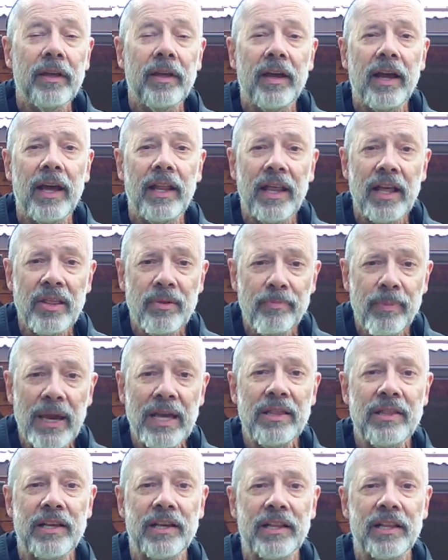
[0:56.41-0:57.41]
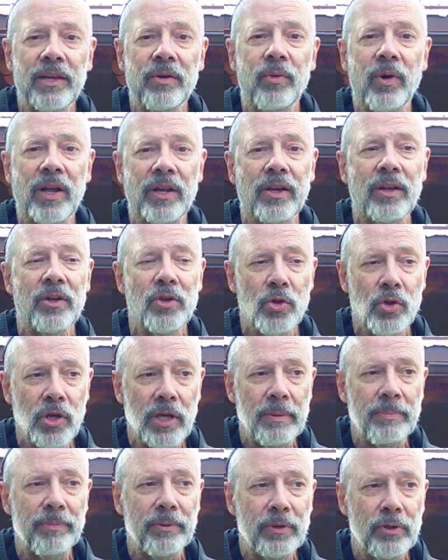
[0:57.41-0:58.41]
And that's basically what
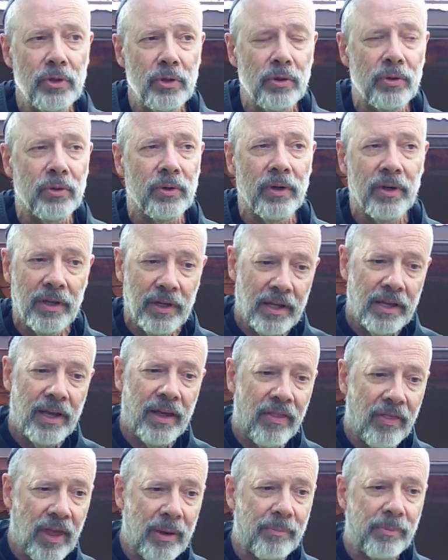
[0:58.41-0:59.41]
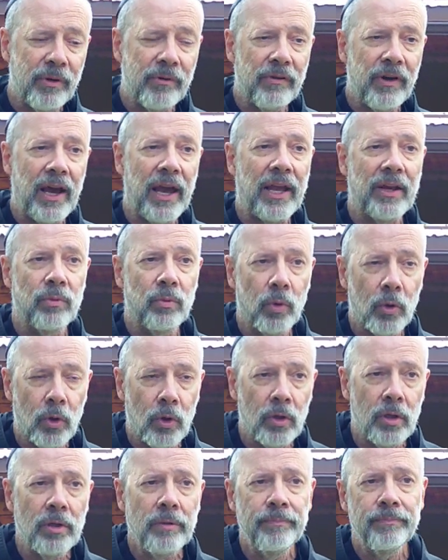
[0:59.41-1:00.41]
sheep do. They provide
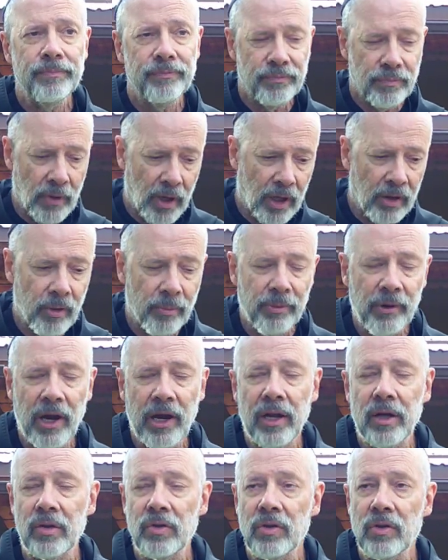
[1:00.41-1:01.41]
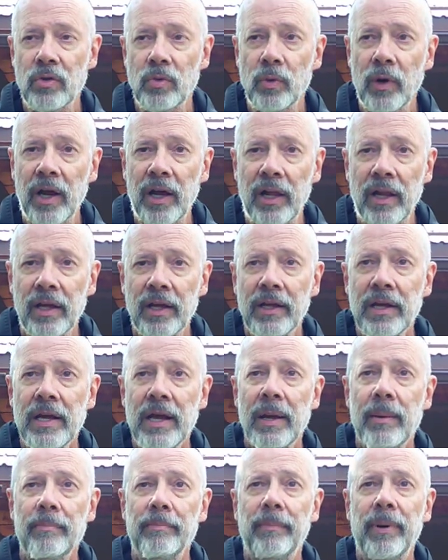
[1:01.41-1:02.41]
wool, other products as well.
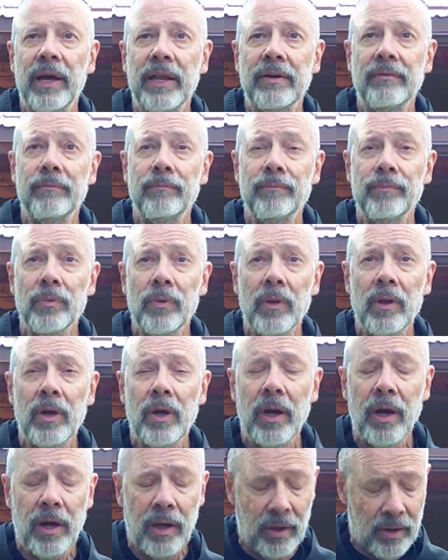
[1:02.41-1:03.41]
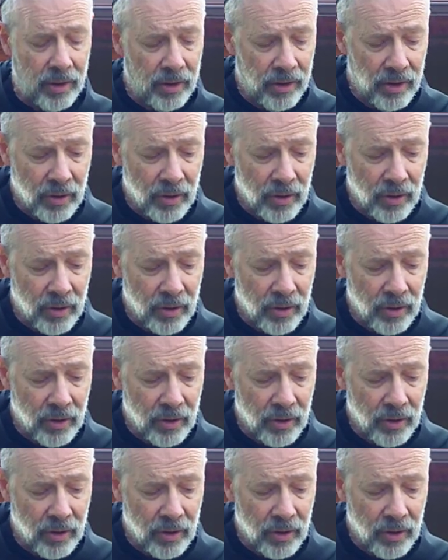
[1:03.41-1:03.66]
But the